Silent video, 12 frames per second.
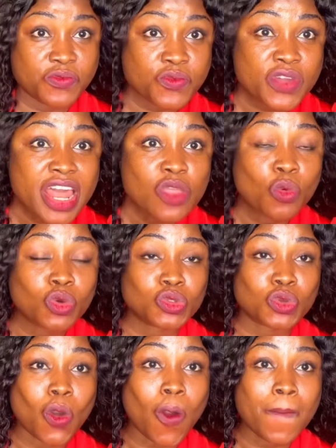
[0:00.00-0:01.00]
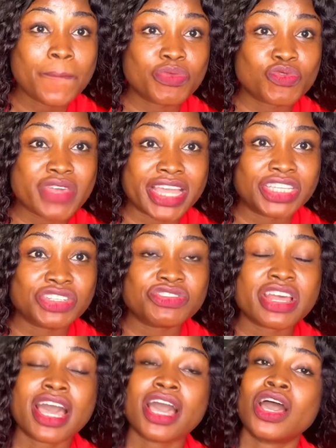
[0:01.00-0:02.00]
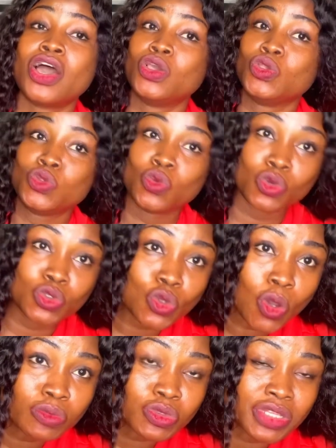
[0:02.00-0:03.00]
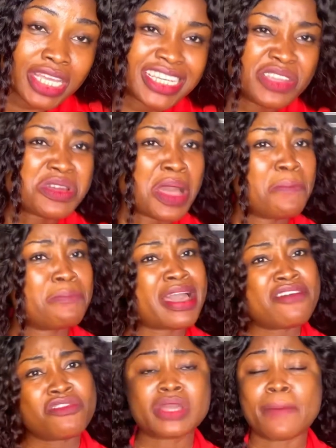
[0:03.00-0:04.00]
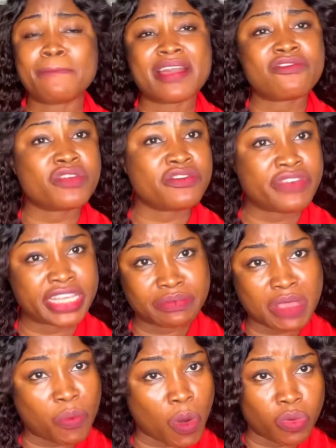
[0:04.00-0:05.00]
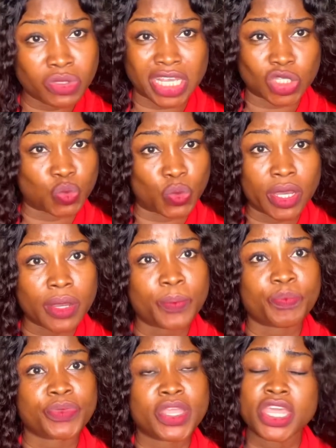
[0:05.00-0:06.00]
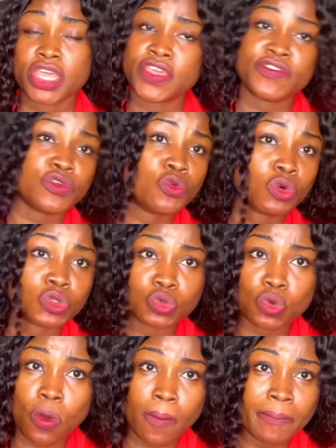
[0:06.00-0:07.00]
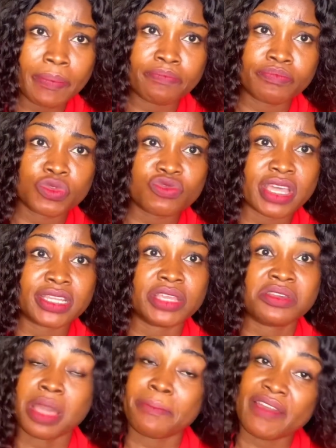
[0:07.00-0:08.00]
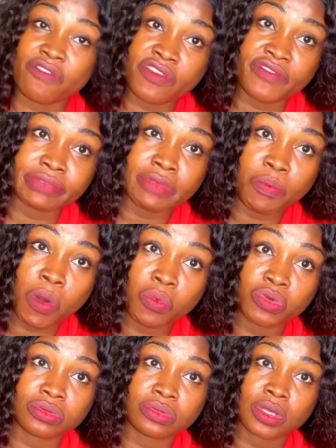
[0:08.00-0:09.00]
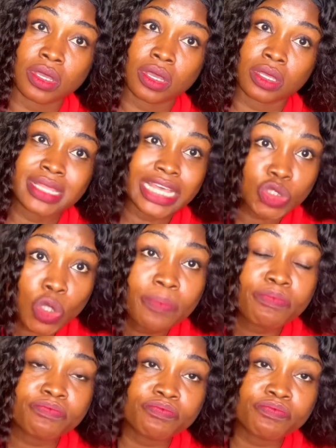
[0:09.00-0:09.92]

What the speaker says: whether you want to come to Nigeria, you don't want to come to Nigeria, you can buy for investment purpose as well. If you don't want to come to Nigeria, you can buy for investment purpose. There are some